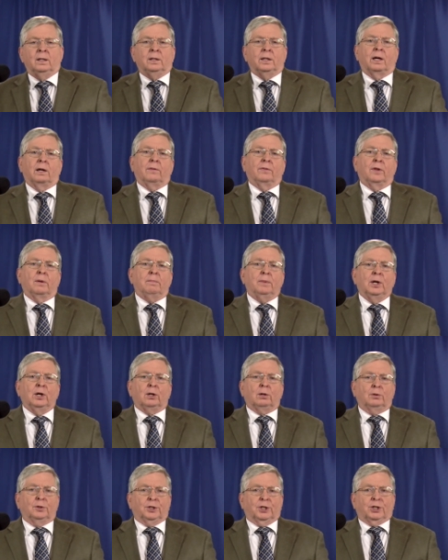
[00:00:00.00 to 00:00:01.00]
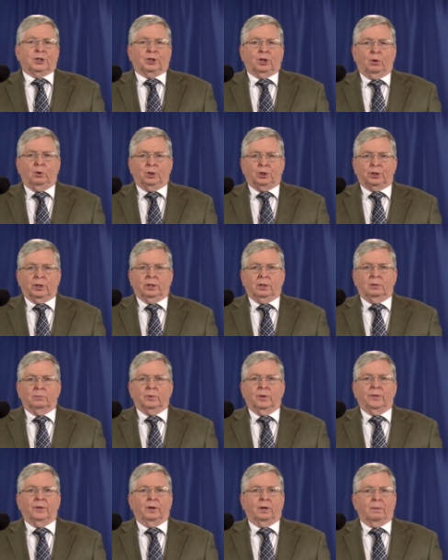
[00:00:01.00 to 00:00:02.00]
Now, the miracles
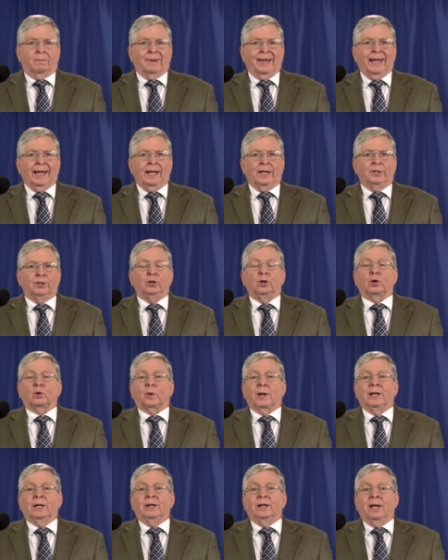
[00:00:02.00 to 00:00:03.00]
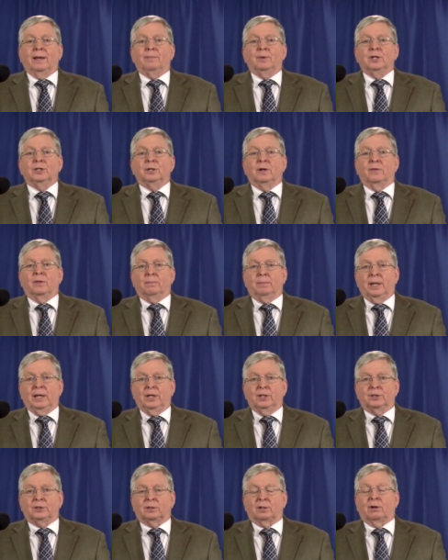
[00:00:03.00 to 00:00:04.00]
associated with the command to create an image of the
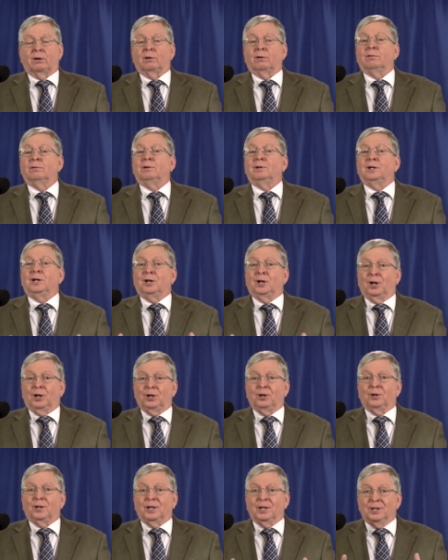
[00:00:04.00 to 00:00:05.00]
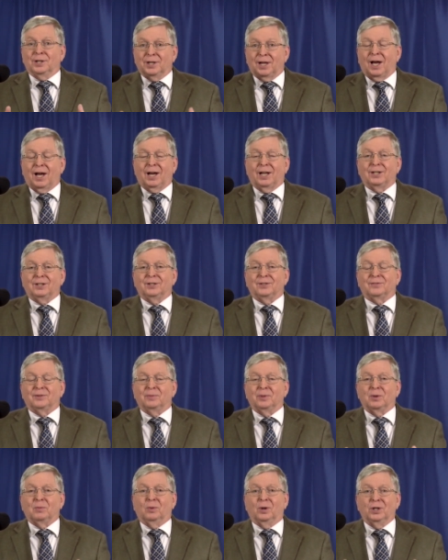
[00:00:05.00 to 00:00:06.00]
beast are clearly not
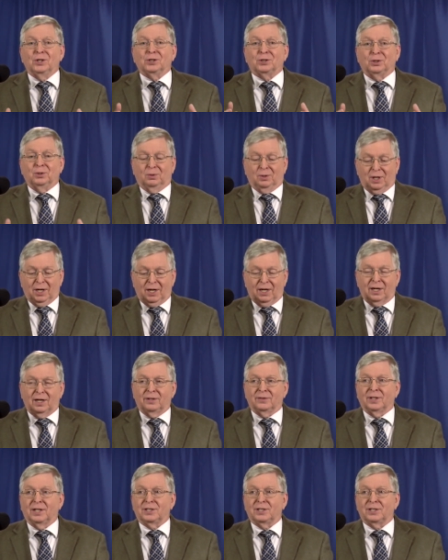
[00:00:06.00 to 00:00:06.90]
from the one true God.